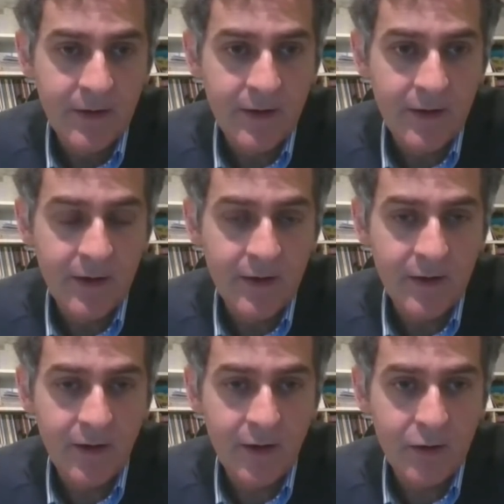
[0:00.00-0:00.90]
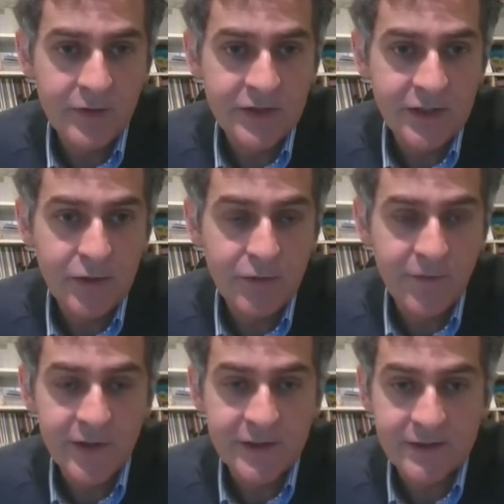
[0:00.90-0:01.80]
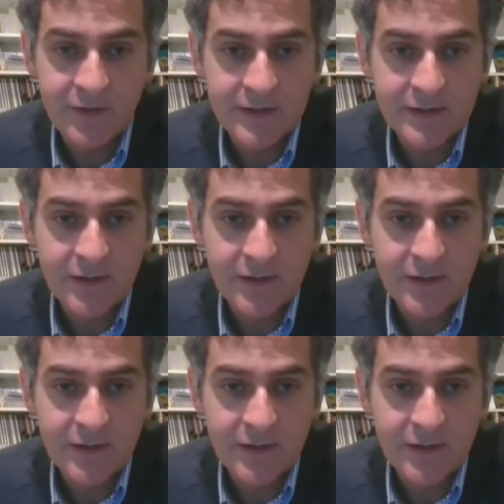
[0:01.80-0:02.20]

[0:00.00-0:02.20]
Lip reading: over to you first, if that's